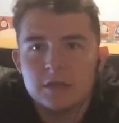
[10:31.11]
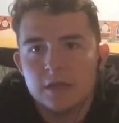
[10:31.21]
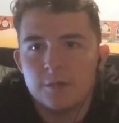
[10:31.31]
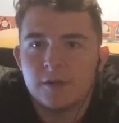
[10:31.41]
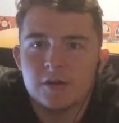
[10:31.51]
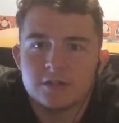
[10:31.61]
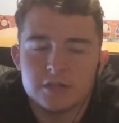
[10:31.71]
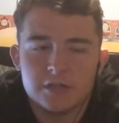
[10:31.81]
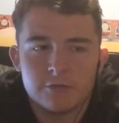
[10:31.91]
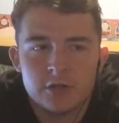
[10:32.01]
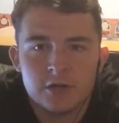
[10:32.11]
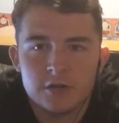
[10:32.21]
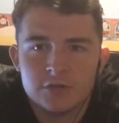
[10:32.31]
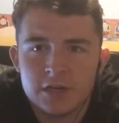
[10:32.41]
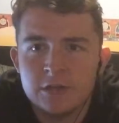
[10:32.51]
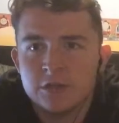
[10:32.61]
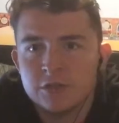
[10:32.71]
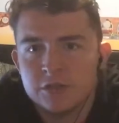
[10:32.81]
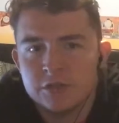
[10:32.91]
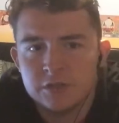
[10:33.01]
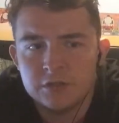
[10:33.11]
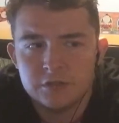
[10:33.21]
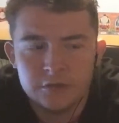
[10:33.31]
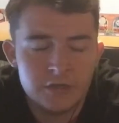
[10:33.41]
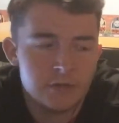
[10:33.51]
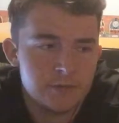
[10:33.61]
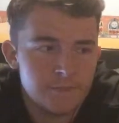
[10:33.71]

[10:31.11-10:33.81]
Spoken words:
it'd be nice to see Ricciardo challenge, and yeah.